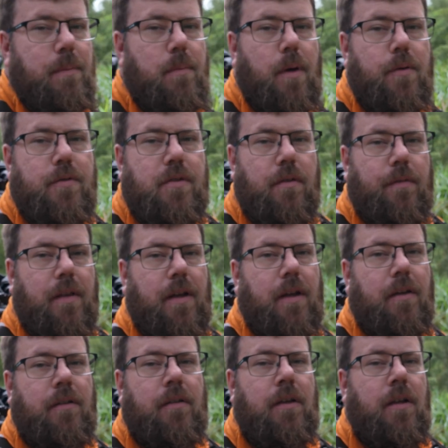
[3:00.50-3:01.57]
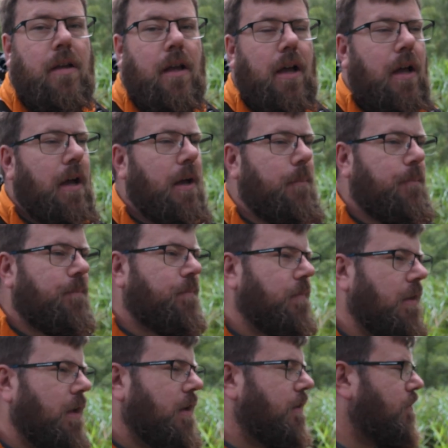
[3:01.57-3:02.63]
the most of that. And
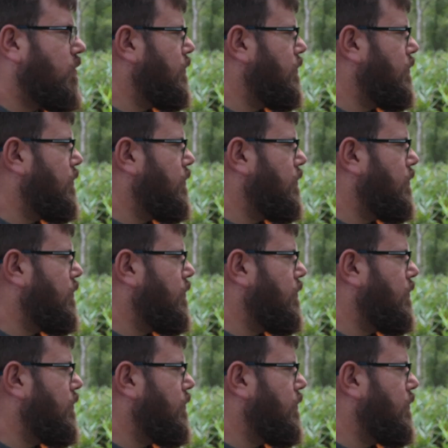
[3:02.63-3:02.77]
I've